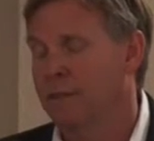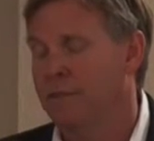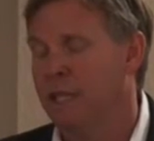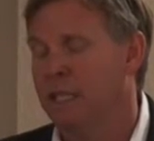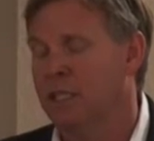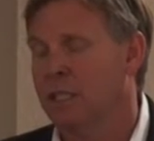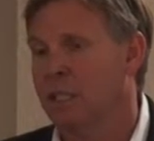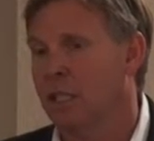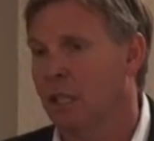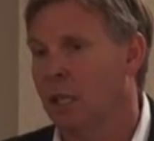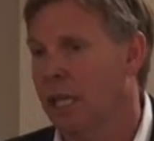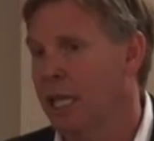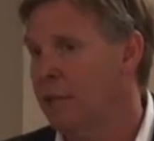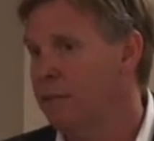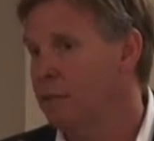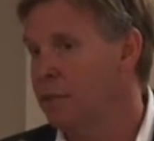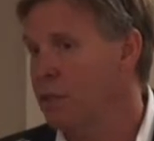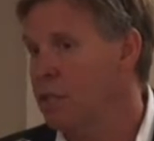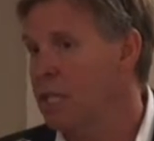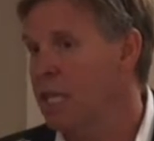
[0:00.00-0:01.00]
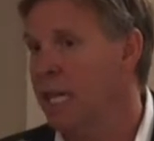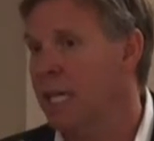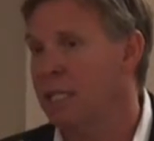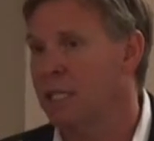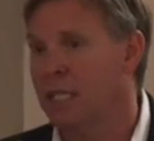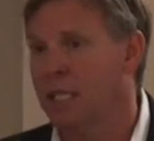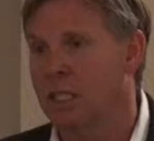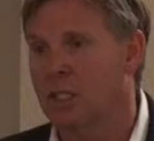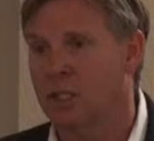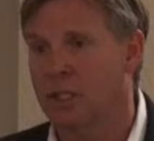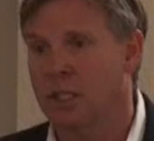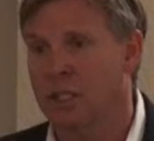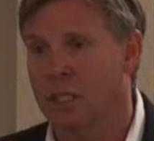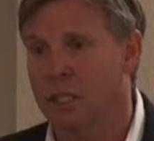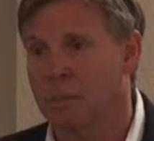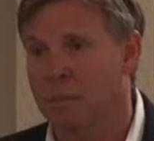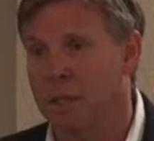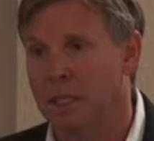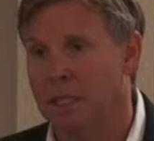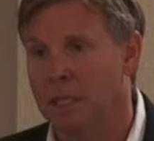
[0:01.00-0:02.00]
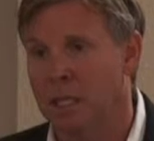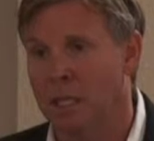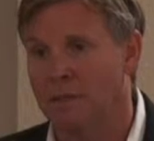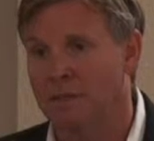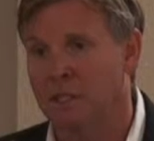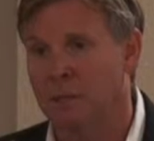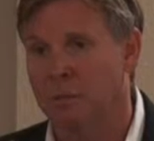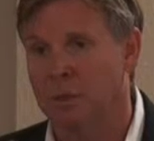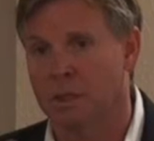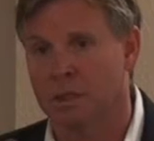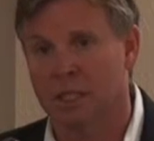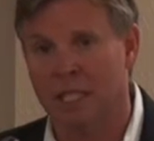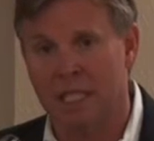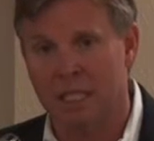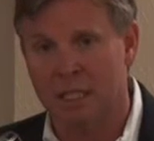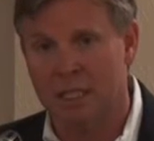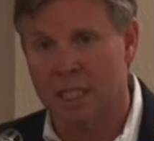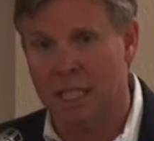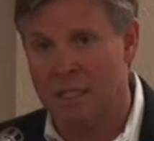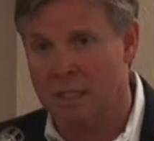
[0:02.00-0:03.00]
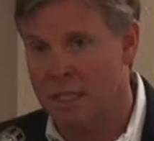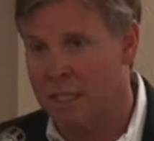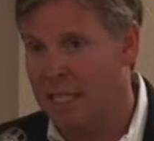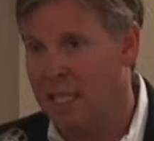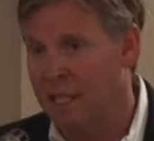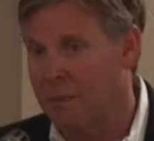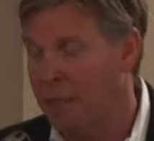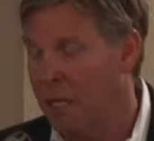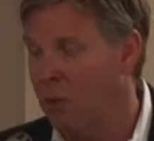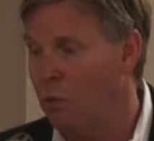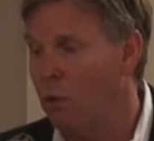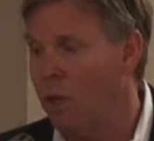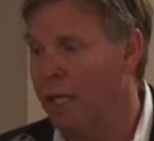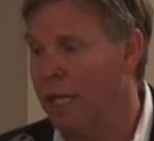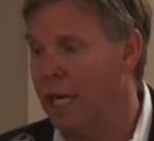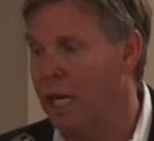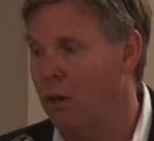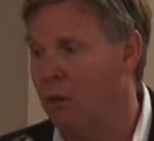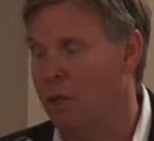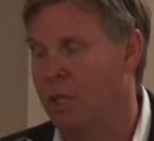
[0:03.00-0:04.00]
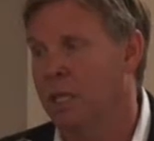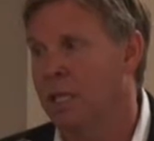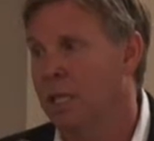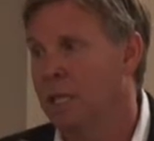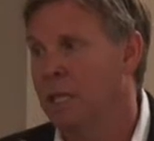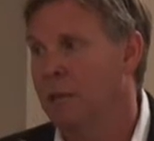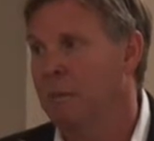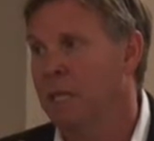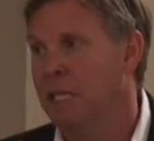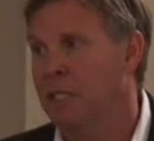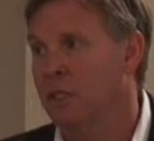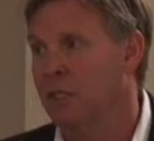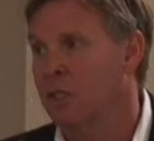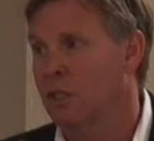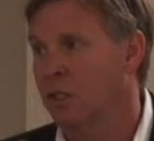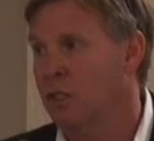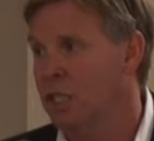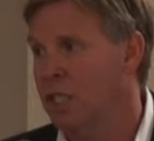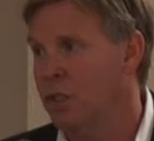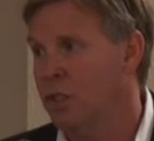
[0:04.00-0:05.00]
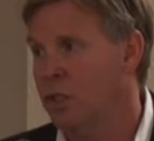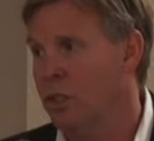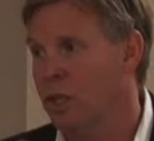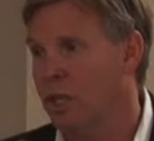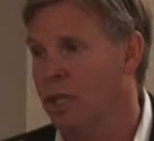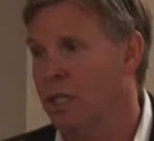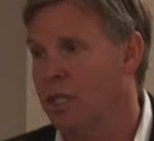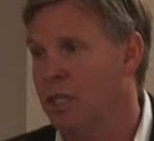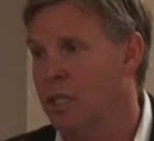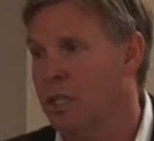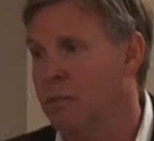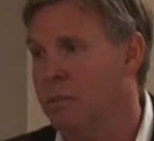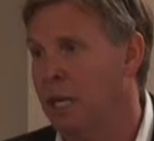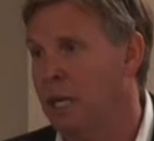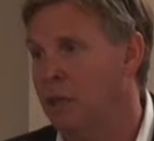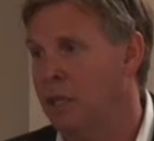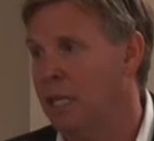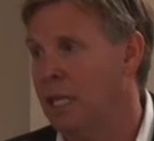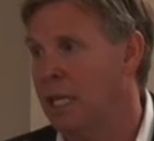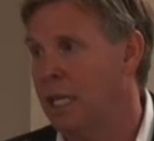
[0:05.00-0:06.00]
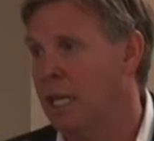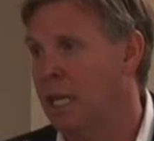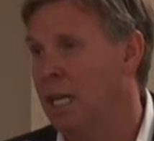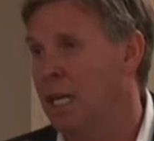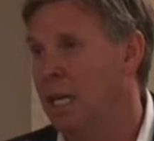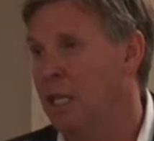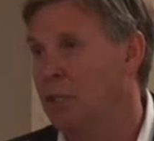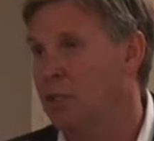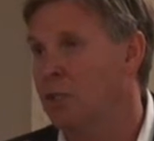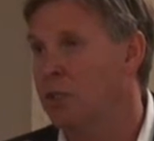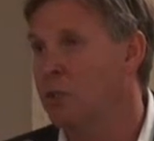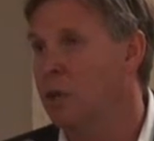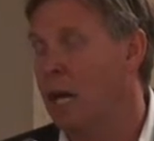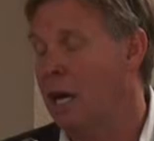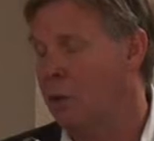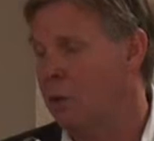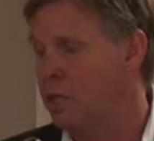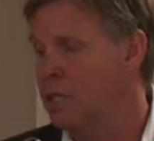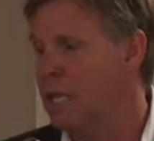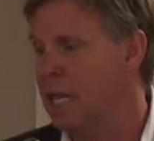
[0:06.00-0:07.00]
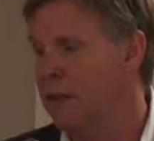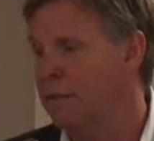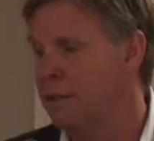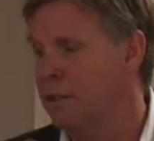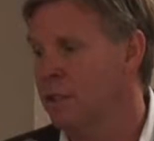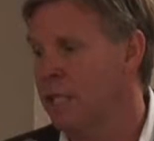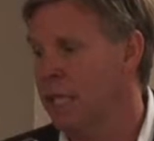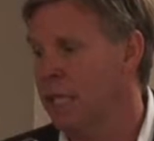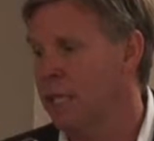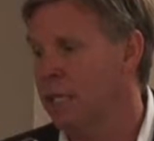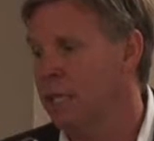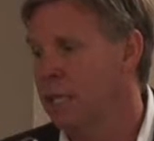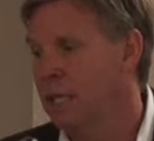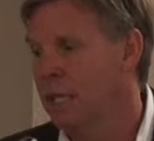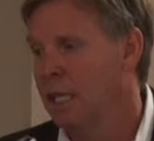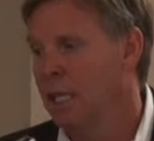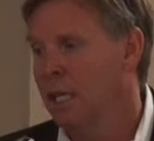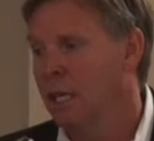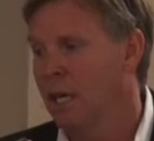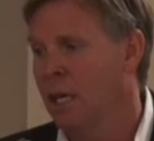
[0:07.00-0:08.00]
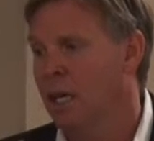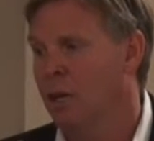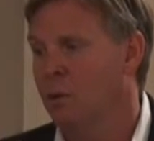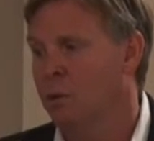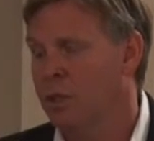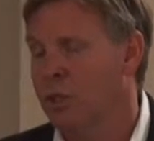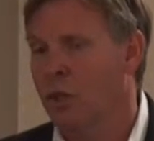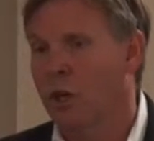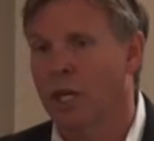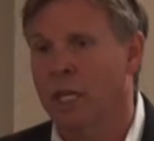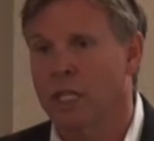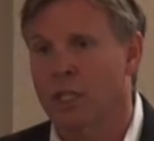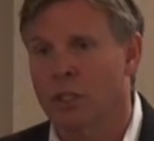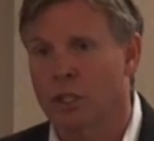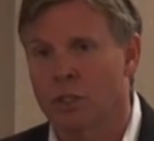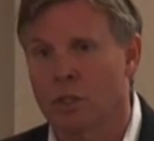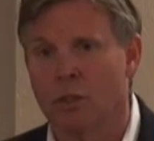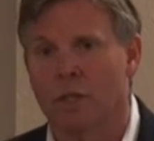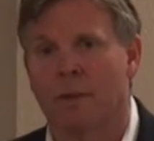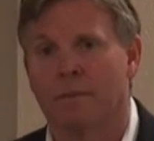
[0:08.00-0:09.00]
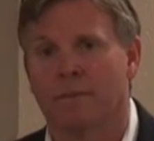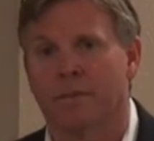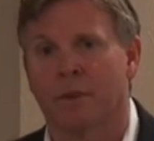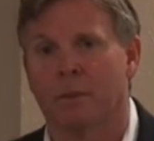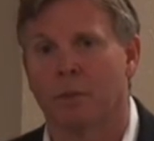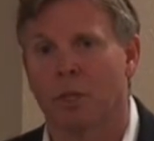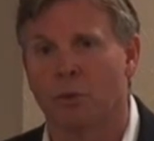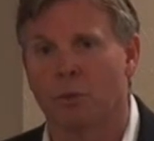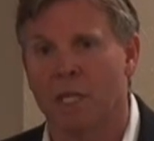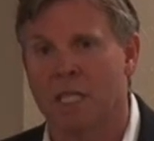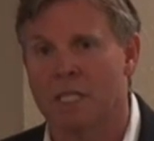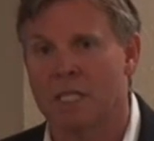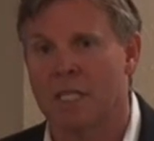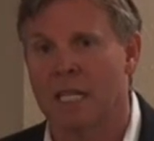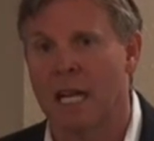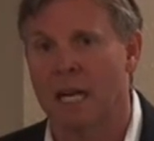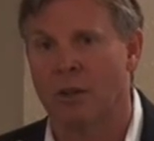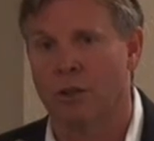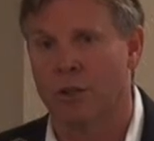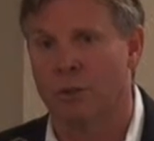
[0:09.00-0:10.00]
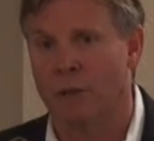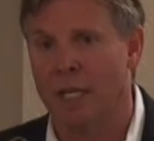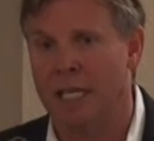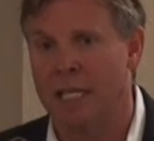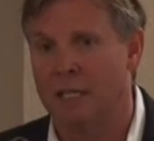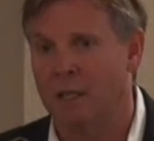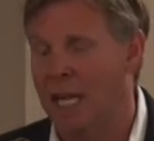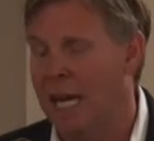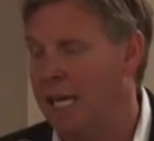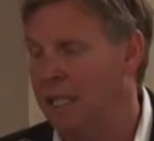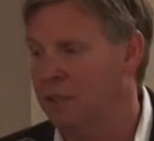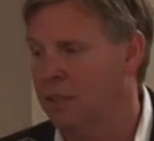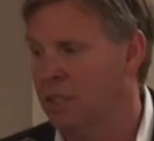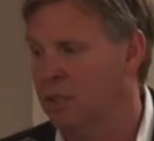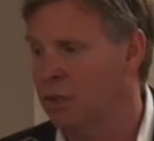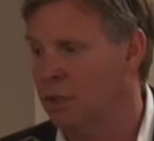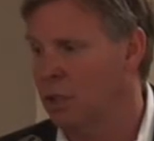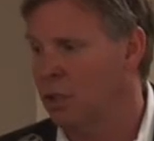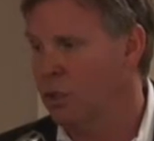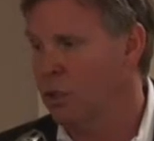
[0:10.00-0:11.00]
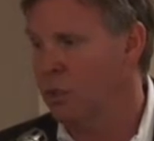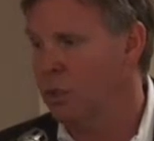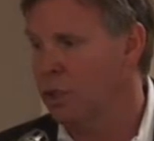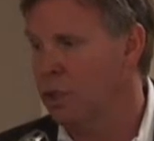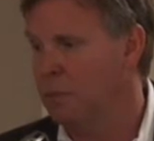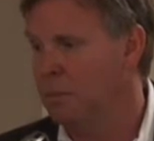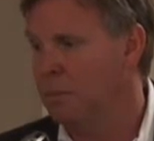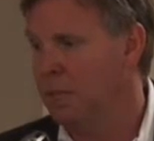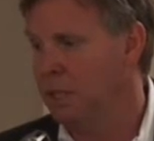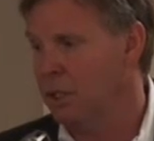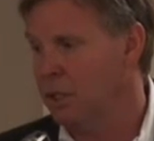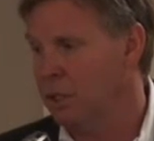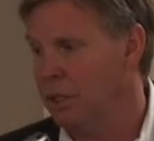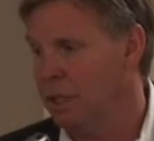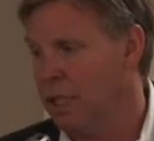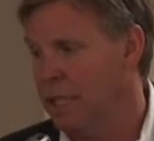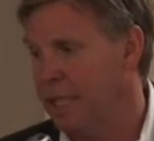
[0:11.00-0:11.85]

fentanyl and Versed to get you sleepy and comfortable. It tends to take about 1 hour. Patients are discharged about 2 hours after that. We're starting to do them from the wrist now, the radial axis, and I'll show you a picture of